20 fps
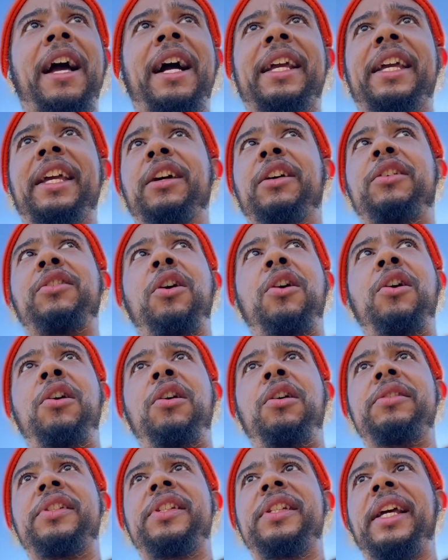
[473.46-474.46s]
I get a
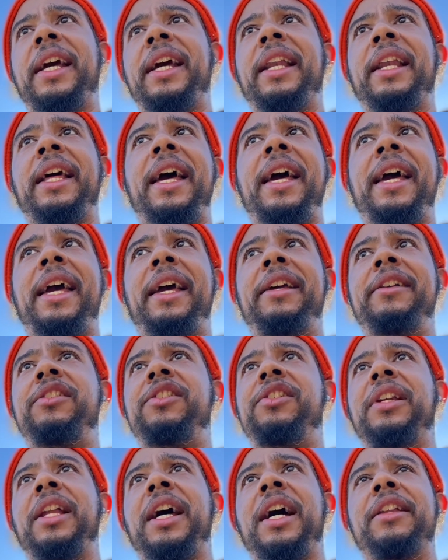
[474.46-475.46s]
call saying that, hey,
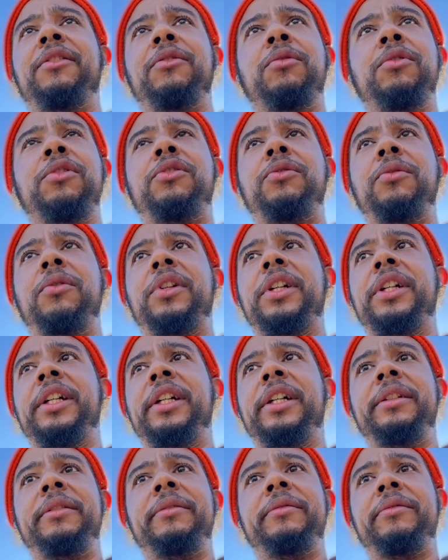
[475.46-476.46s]
she's not doing too
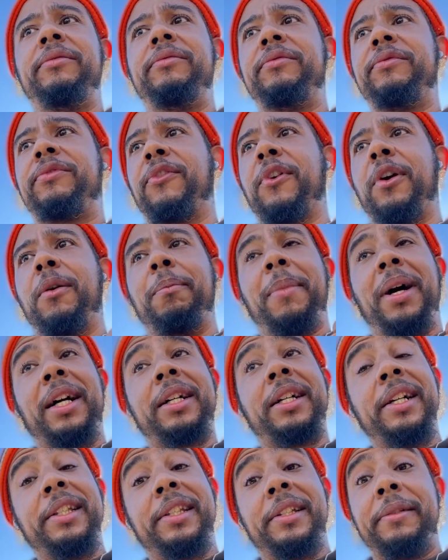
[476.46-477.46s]
good, from my
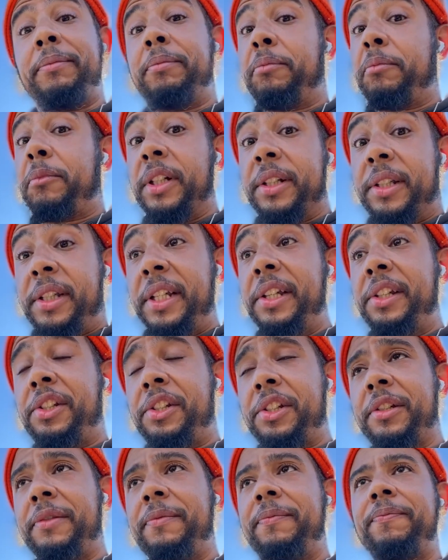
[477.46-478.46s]
cousin,
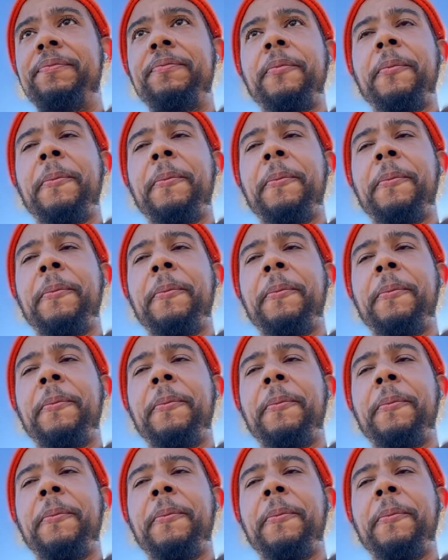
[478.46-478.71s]
Katisha.